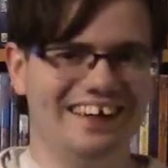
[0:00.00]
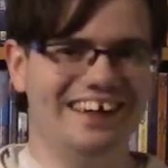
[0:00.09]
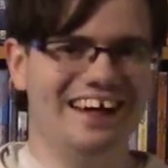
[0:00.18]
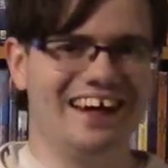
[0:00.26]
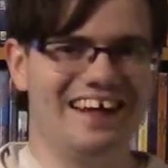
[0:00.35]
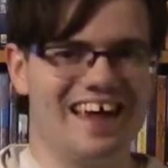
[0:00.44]

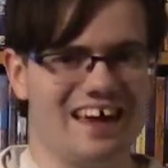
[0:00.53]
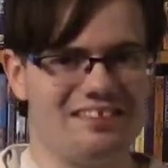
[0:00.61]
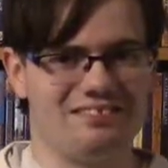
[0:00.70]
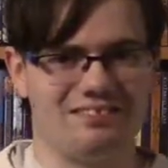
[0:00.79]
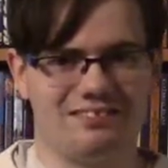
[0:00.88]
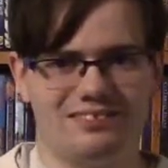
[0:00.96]

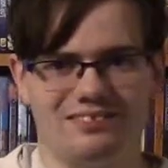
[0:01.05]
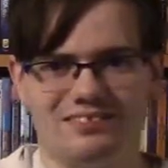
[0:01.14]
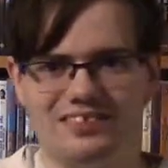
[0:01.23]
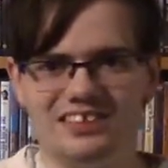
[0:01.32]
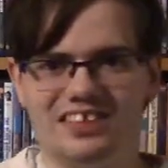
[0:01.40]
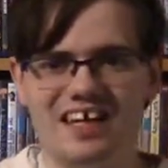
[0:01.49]
again,
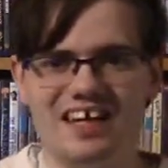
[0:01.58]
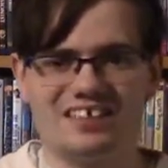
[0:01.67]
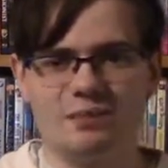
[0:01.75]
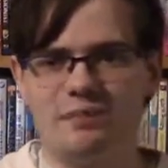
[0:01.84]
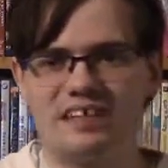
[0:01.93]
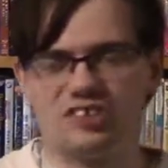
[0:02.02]
she has
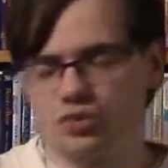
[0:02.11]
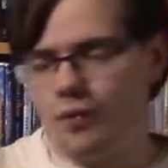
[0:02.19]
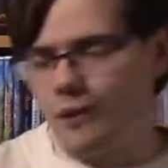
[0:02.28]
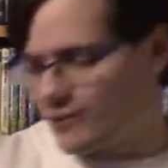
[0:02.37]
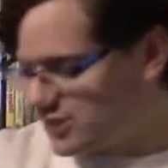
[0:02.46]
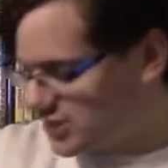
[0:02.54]
the best
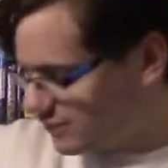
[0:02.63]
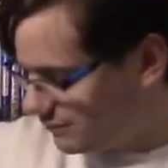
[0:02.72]
quotes.